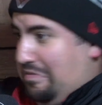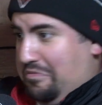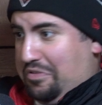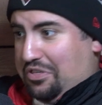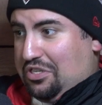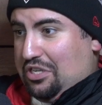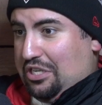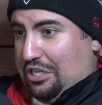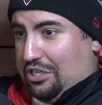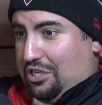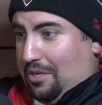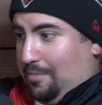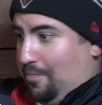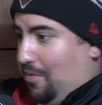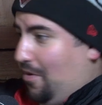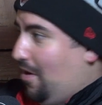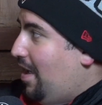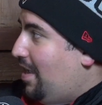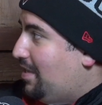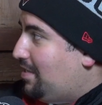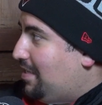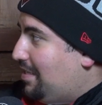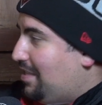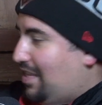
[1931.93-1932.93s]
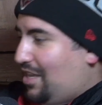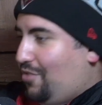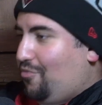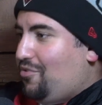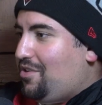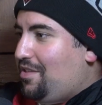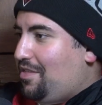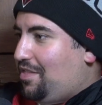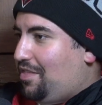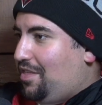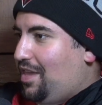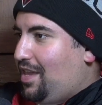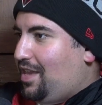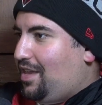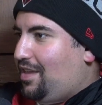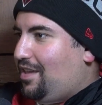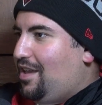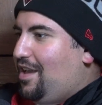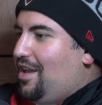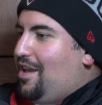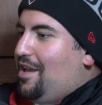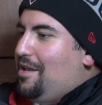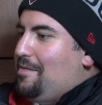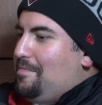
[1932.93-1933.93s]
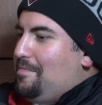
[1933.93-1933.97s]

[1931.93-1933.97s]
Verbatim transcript: which is surprising. Like, you wouldn't think